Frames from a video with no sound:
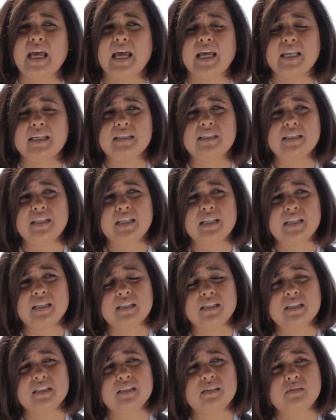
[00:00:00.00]
and
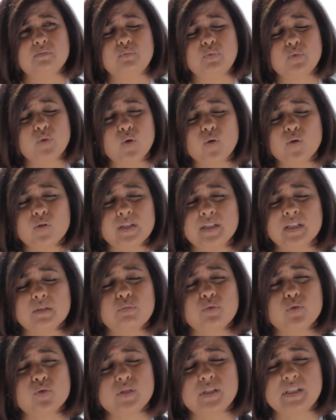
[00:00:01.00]
in a
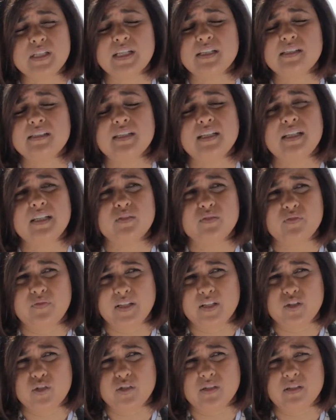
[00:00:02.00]
broad sense,
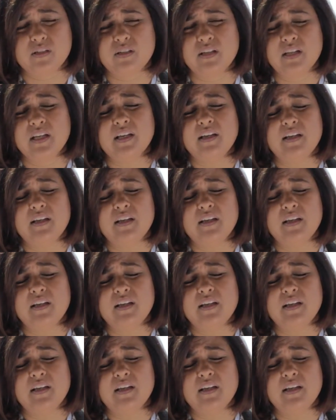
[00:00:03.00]
innovation.